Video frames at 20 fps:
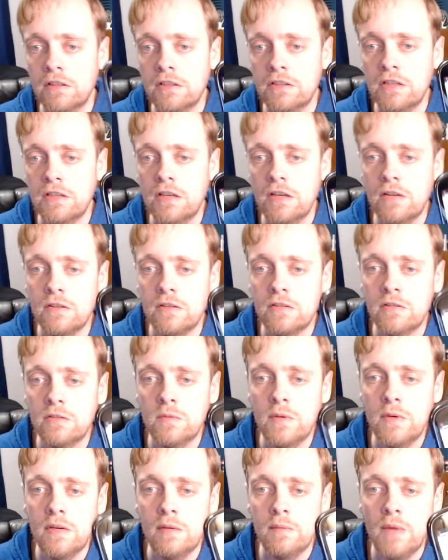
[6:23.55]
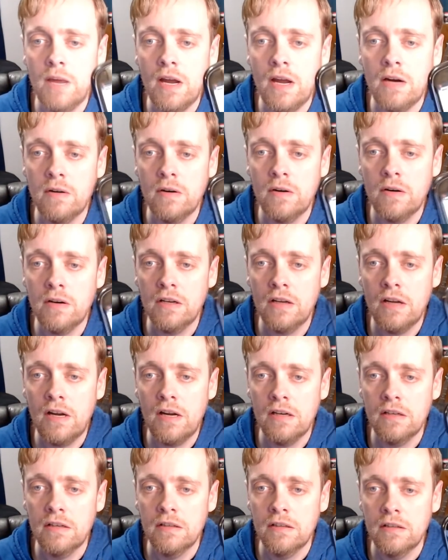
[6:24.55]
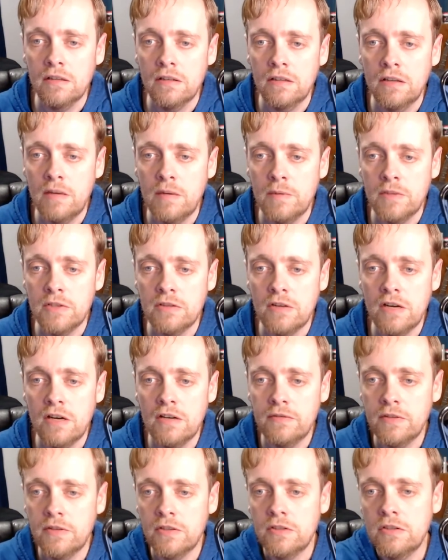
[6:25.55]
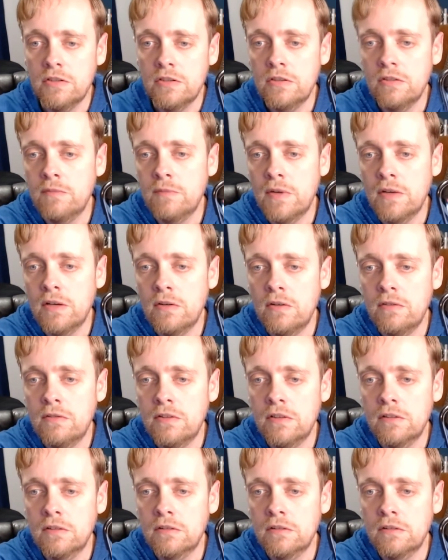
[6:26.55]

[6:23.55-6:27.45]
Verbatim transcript: Check out this sweet background I got on my Stratosphere 2 of my Nova.